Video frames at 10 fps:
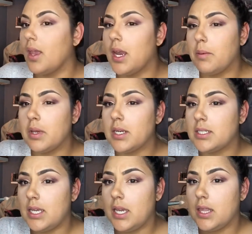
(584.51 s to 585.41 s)
and I'm gonna
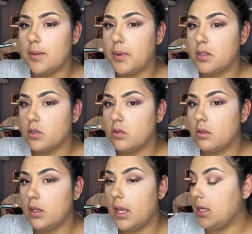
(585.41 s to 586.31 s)
take the
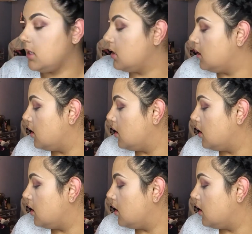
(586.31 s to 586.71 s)
pencil end